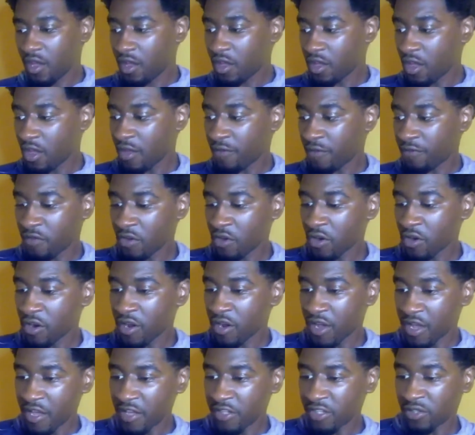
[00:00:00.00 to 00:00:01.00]
If you're
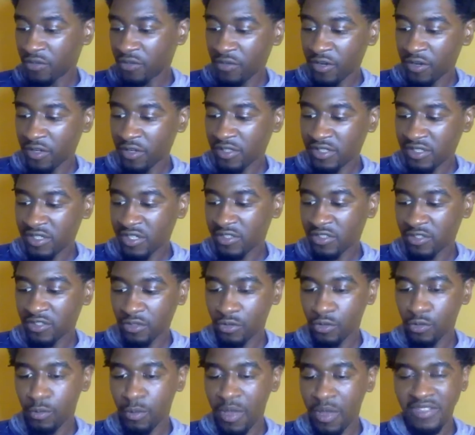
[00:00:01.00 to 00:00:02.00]
an introverted sensor who
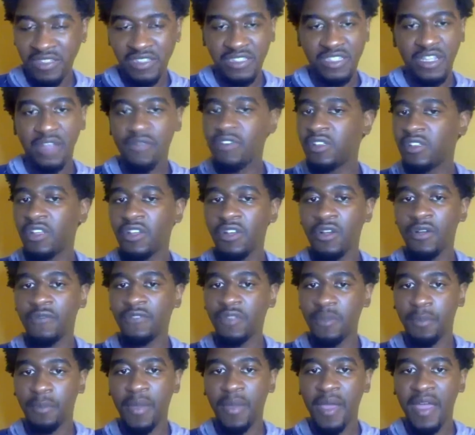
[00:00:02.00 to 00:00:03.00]
bases everything off the
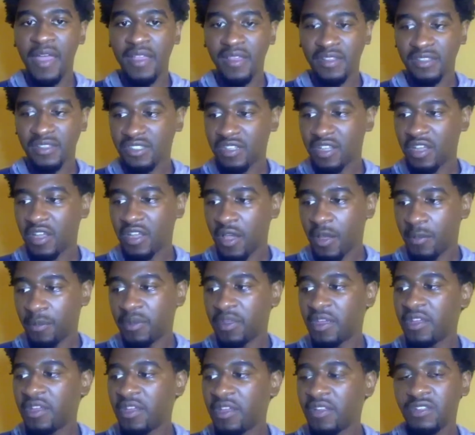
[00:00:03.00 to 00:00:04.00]
past,
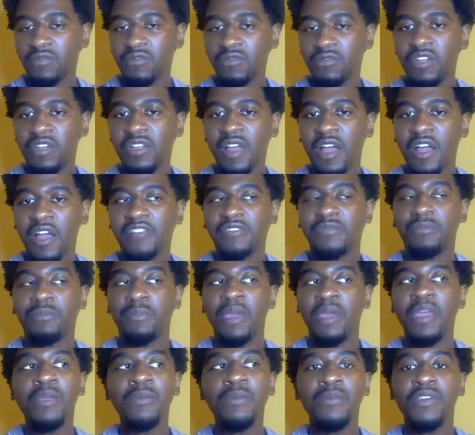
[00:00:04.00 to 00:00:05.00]
begin to realize
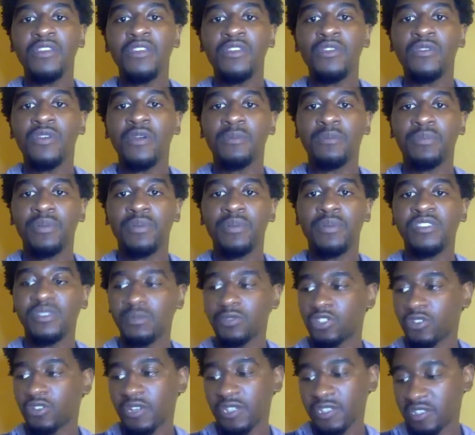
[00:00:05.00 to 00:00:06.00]
maybe you can put some
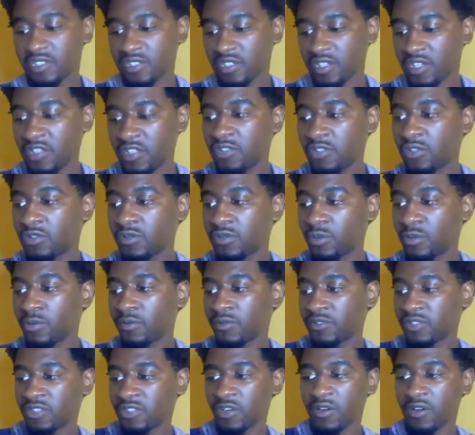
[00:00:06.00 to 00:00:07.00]
trust into
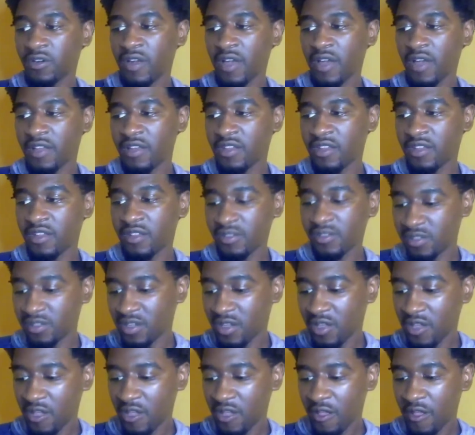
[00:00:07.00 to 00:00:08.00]
certain ideas
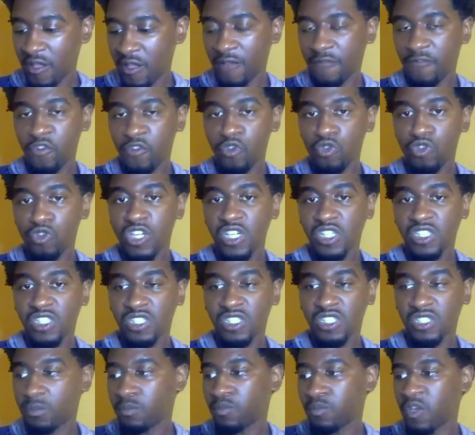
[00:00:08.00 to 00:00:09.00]
if you
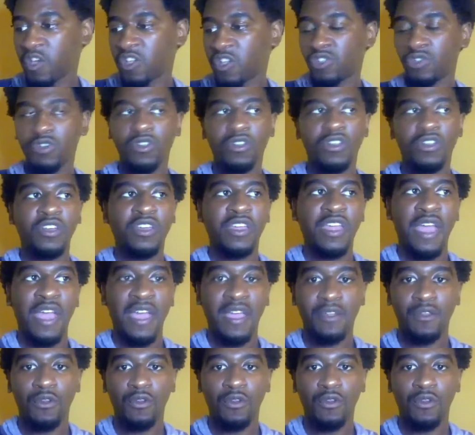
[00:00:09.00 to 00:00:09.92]
just make sure to look at